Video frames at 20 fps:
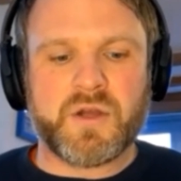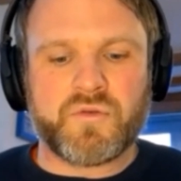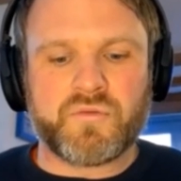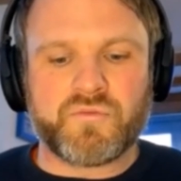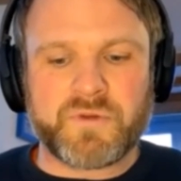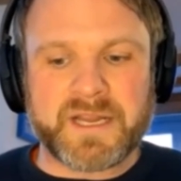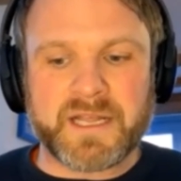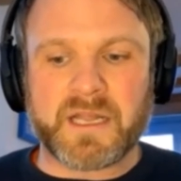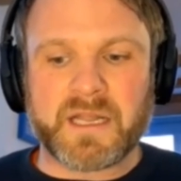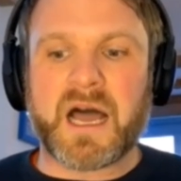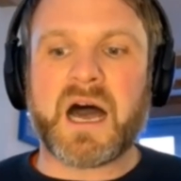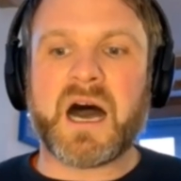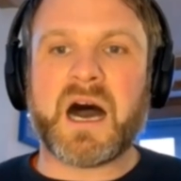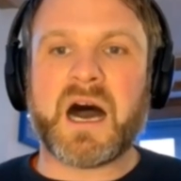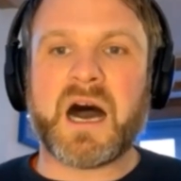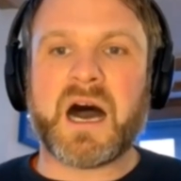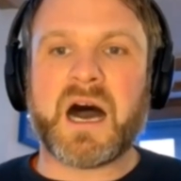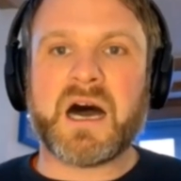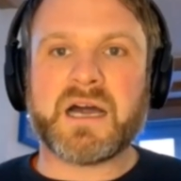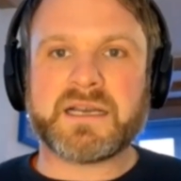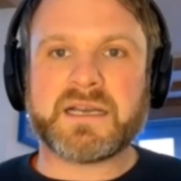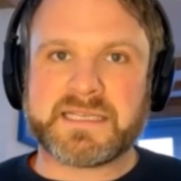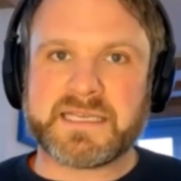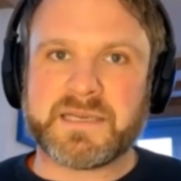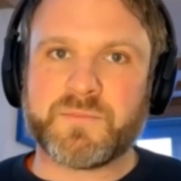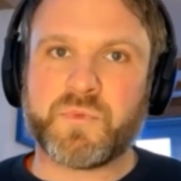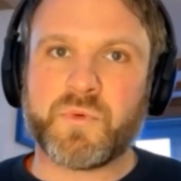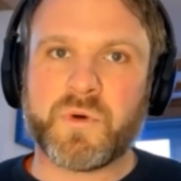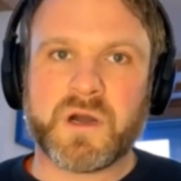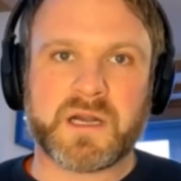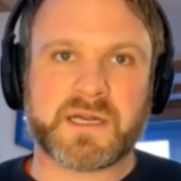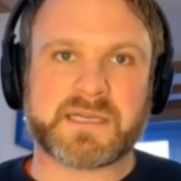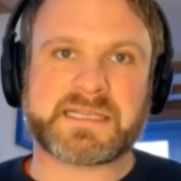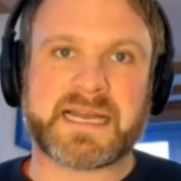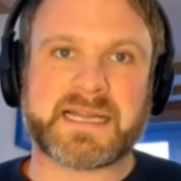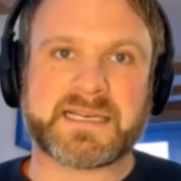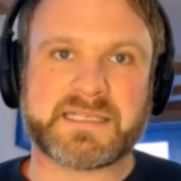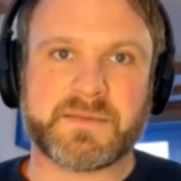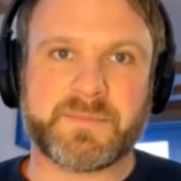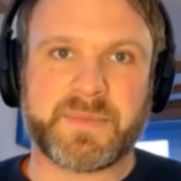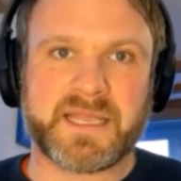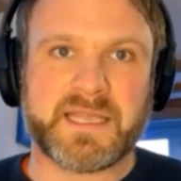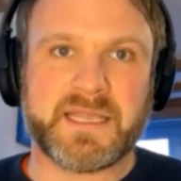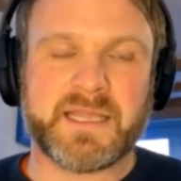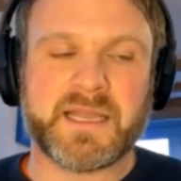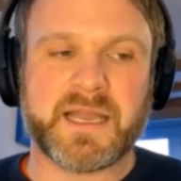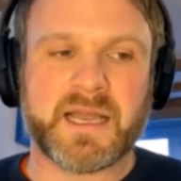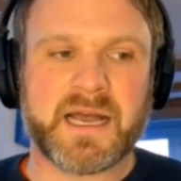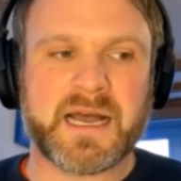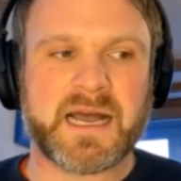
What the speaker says: real hard, deep works had to be.